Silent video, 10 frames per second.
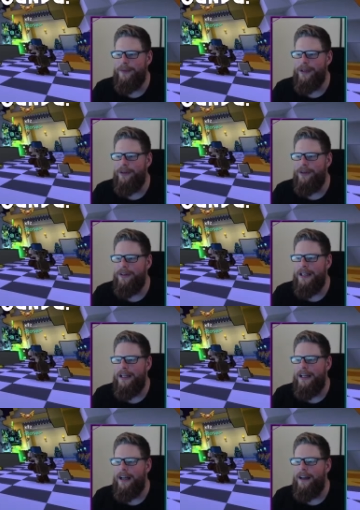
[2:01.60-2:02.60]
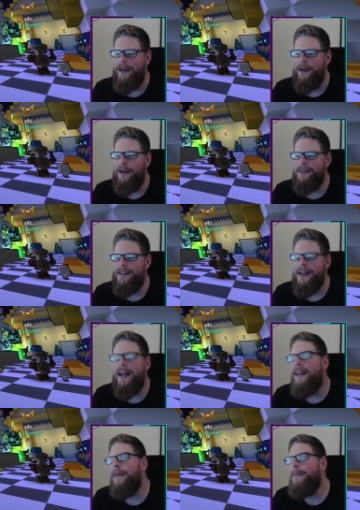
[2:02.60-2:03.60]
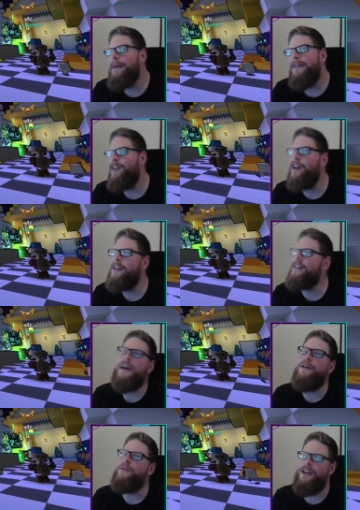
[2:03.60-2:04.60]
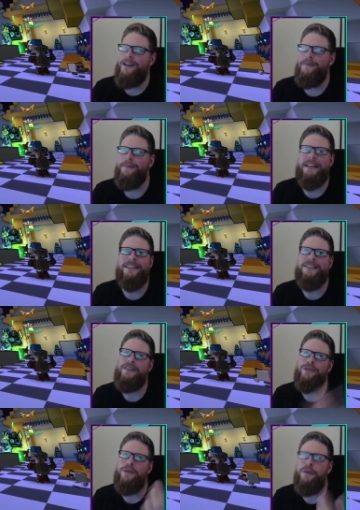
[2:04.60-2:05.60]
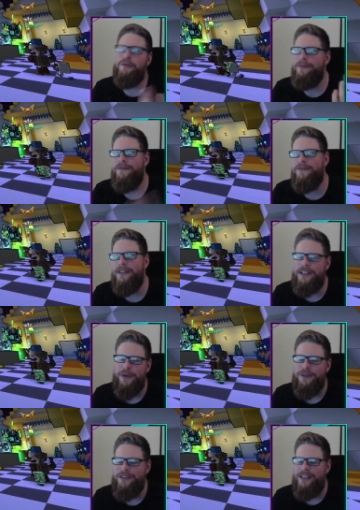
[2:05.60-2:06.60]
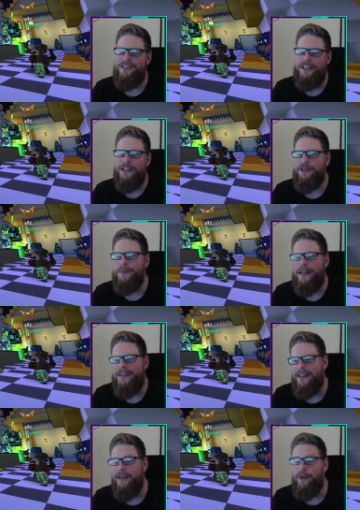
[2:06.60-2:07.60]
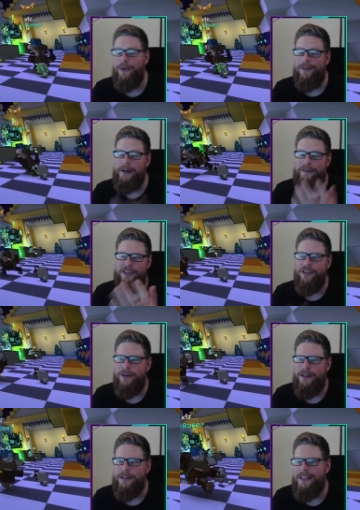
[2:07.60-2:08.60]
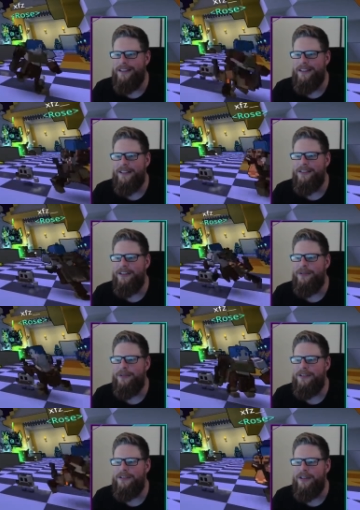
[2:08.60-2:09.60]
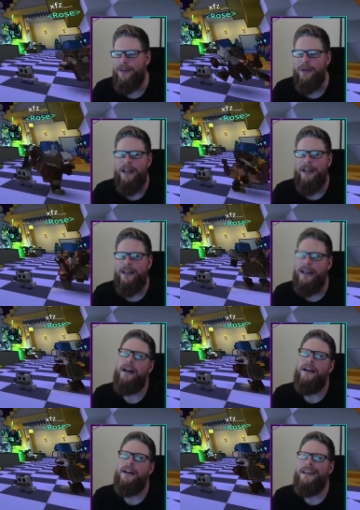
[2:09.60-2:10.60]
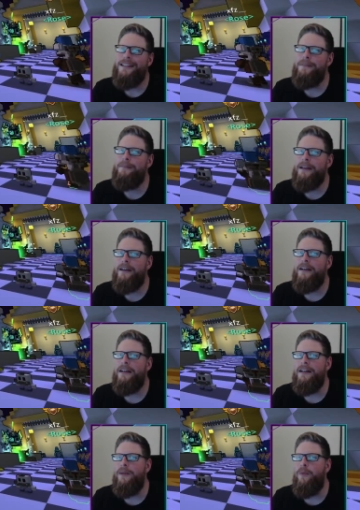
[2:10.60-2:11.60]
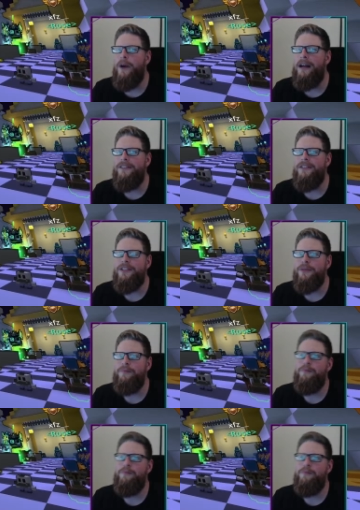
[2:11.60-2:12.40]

we are a little bit of flux down, but this is also over, you know, 6 years basically, or wherever I started this series. So yeah, it's been a while. So